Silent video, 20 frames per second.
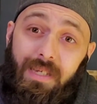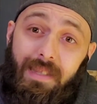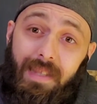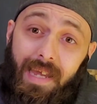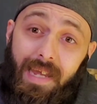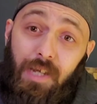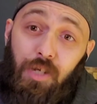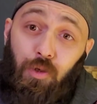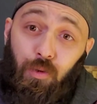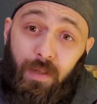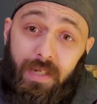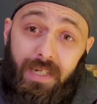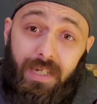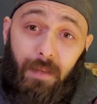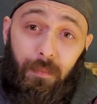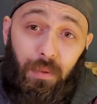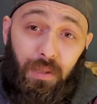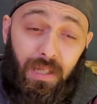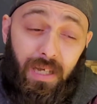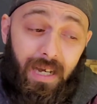they shrink
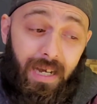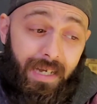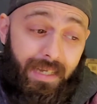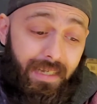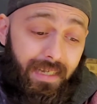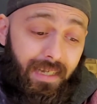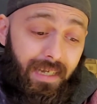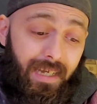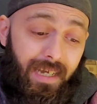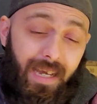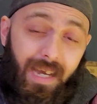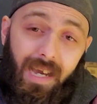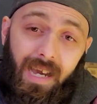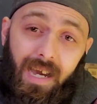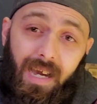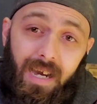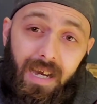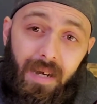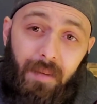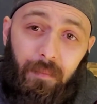up a lot,
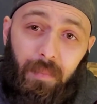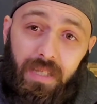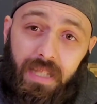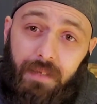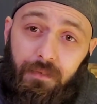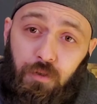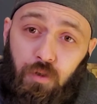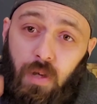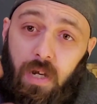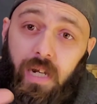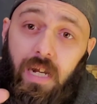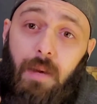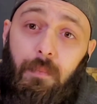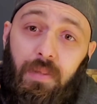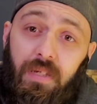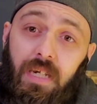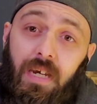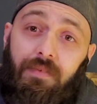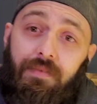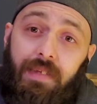but they shrunk up
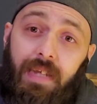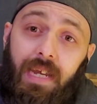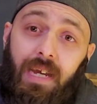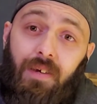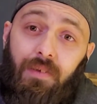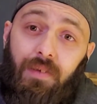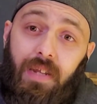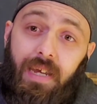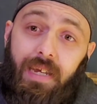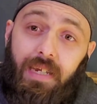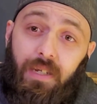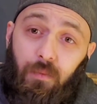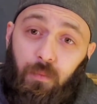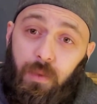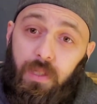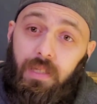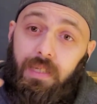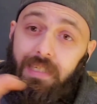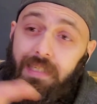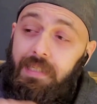enough now that I can
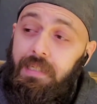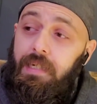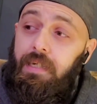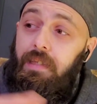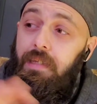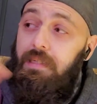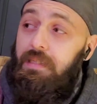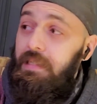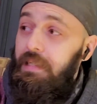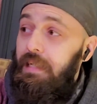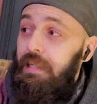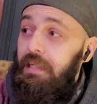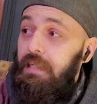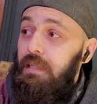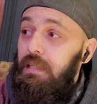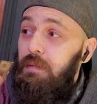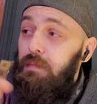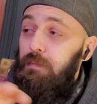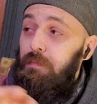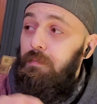really see the
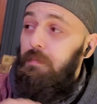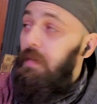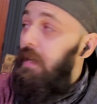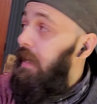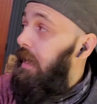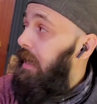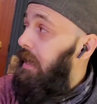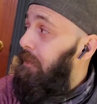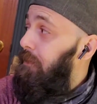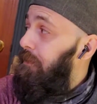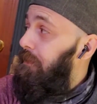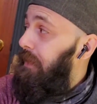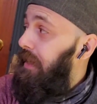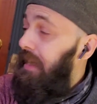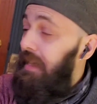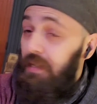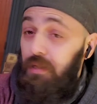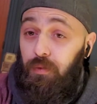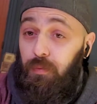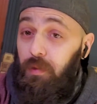seeds, and
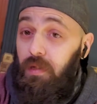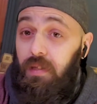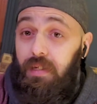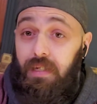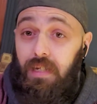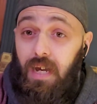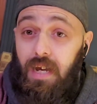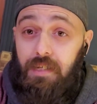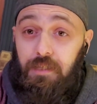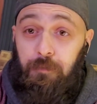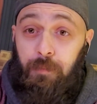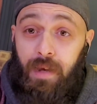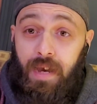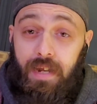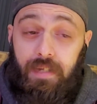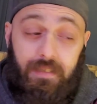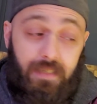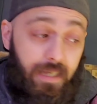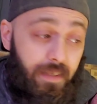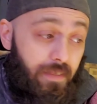it's really not as bad
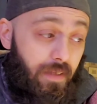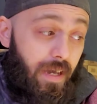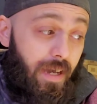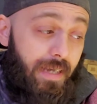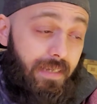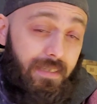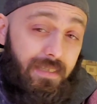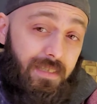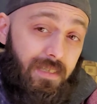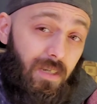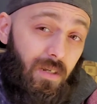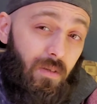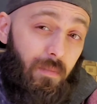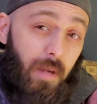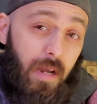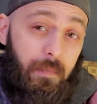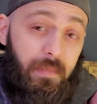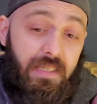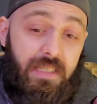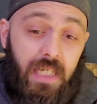as I thought, so it
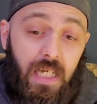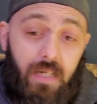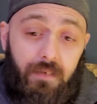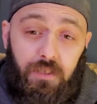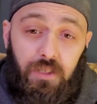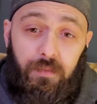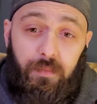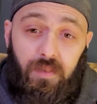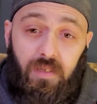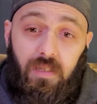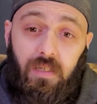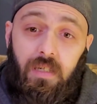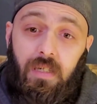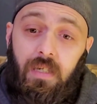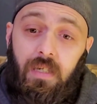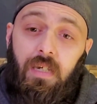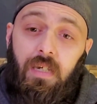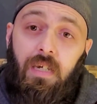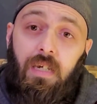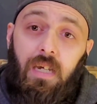might be salvageable.
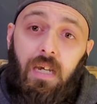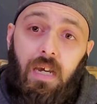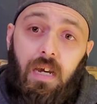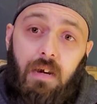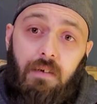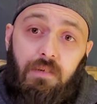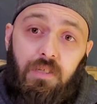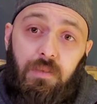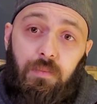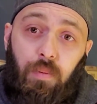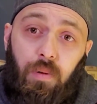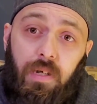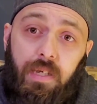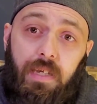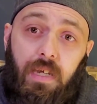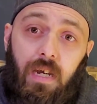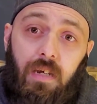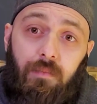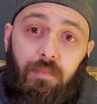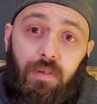It was a pretty
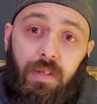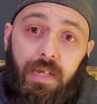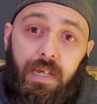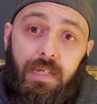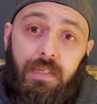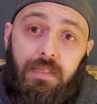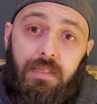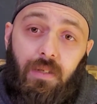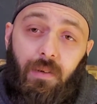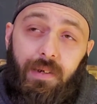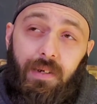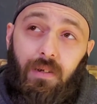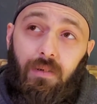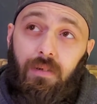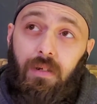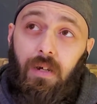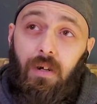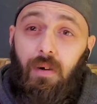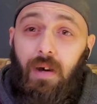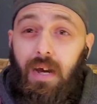young plant, so I don't
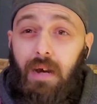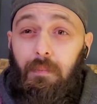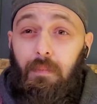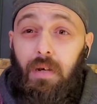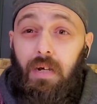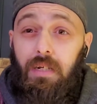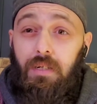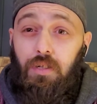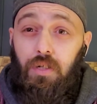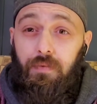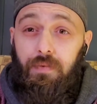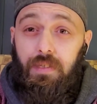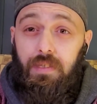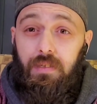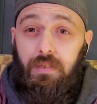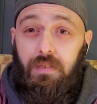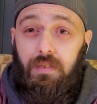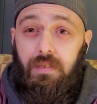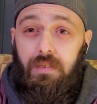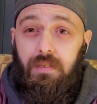know how much of
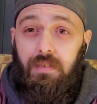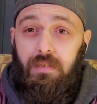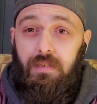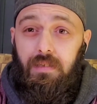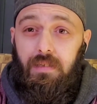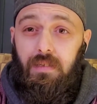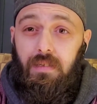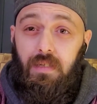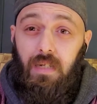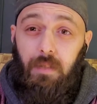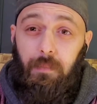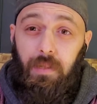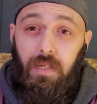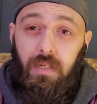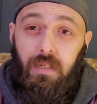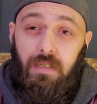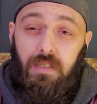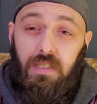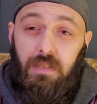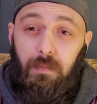it's going to be
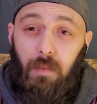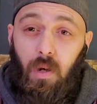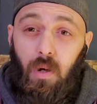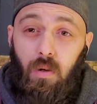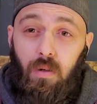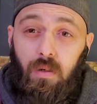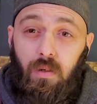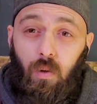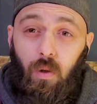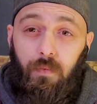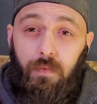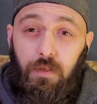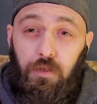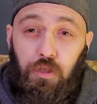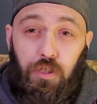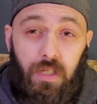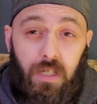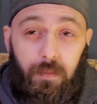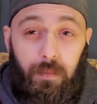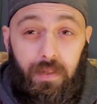good smoke or if it's
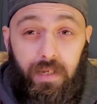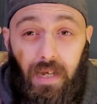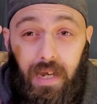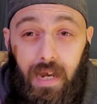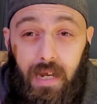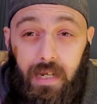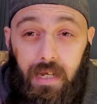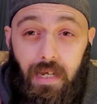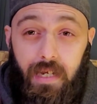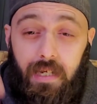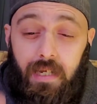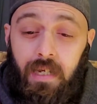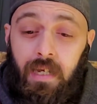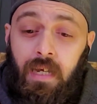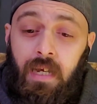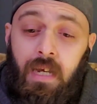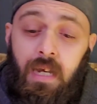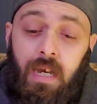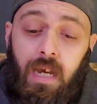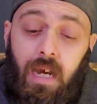just going to be a headache.
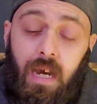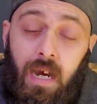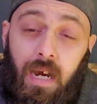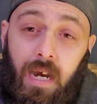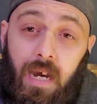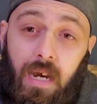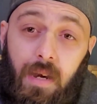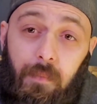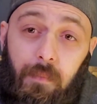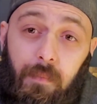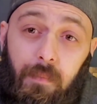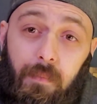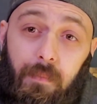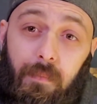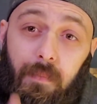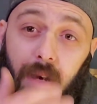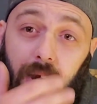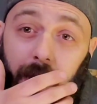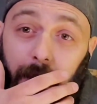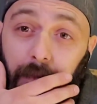
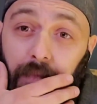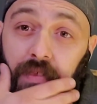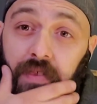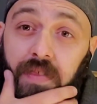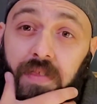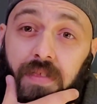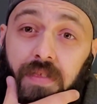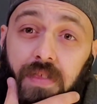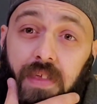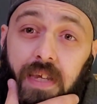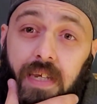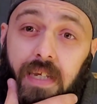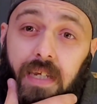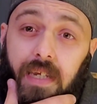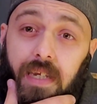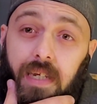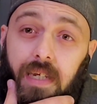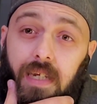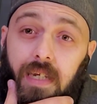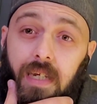I'm
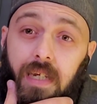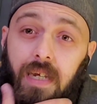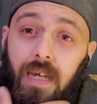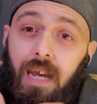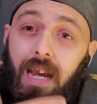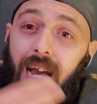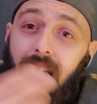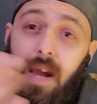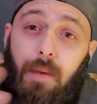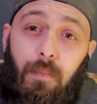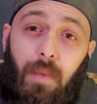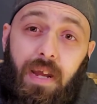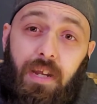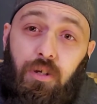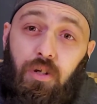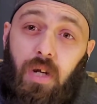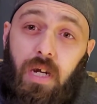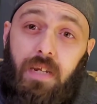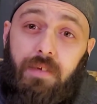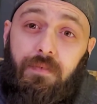thinking I might
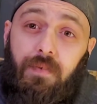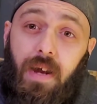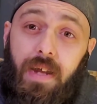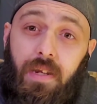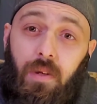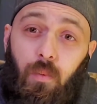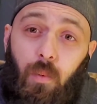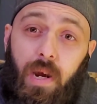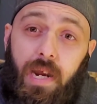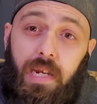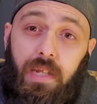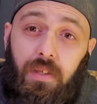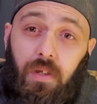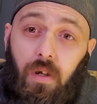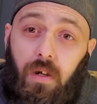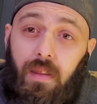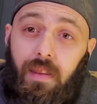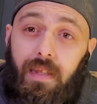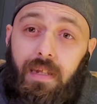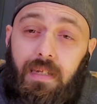try to find a way to turn
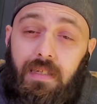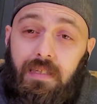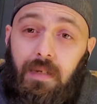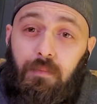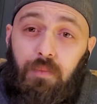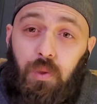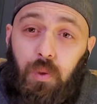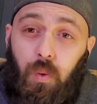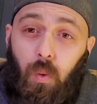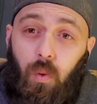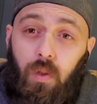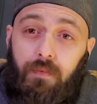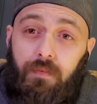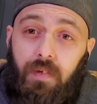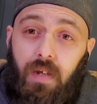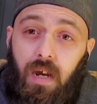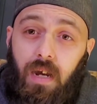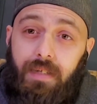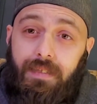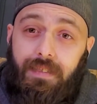it into some sort of
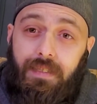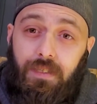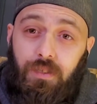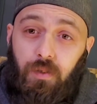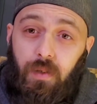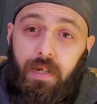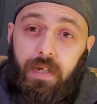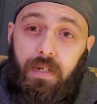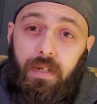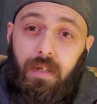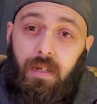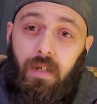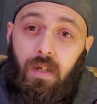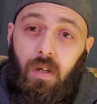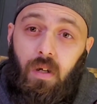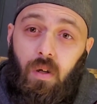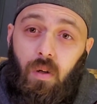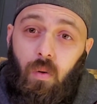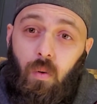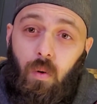concentrate
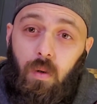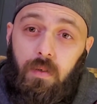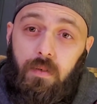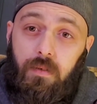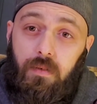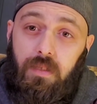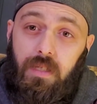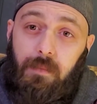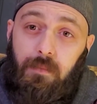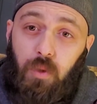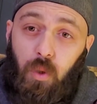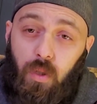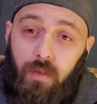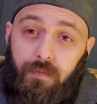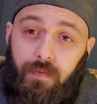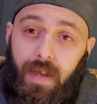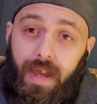or do some sort of